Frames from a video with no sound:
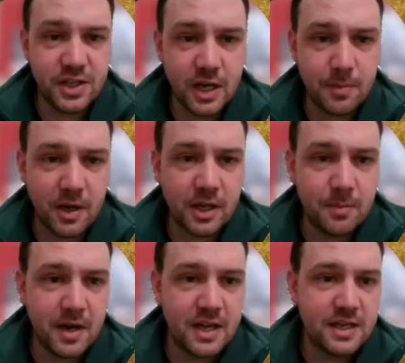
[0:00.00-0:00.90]
the Jacobite
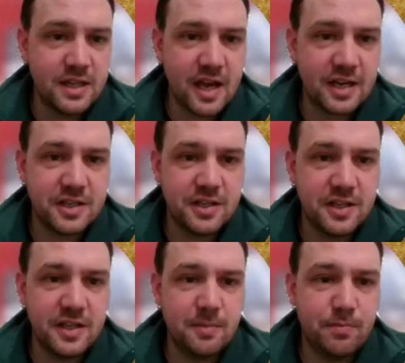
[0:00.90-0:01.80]
command that
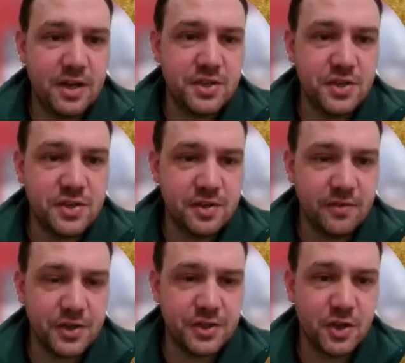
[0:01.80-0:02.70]
the presence of
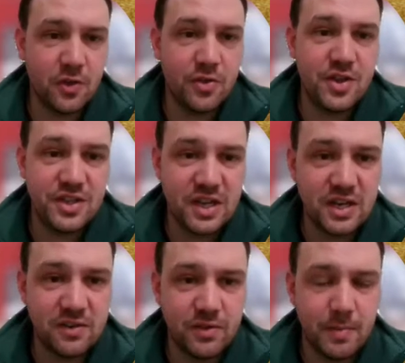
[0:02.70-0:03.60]
Husk on this
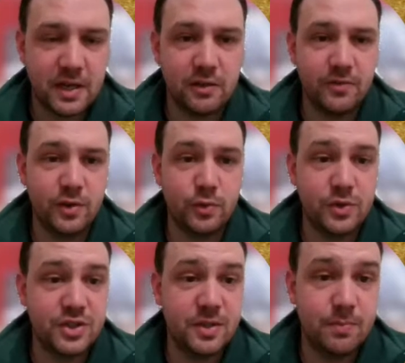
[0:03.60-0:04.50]
end of the battlefield
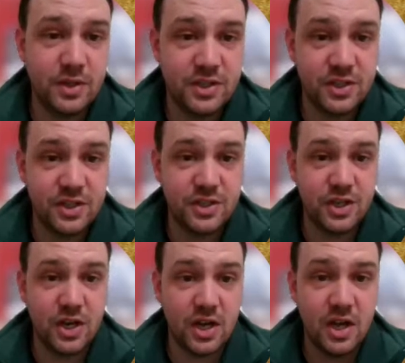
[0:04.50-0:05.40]
was simply to
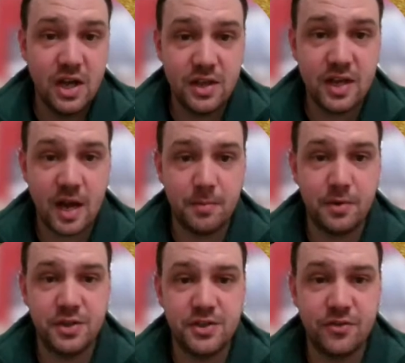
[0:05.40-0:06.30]
deter the
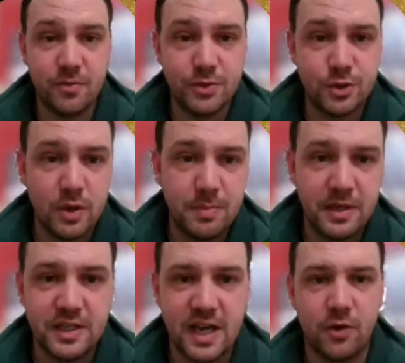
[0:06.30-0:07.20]
Camerons from
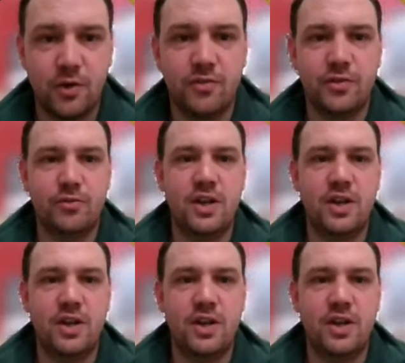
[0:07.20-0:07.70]
sweeping down off the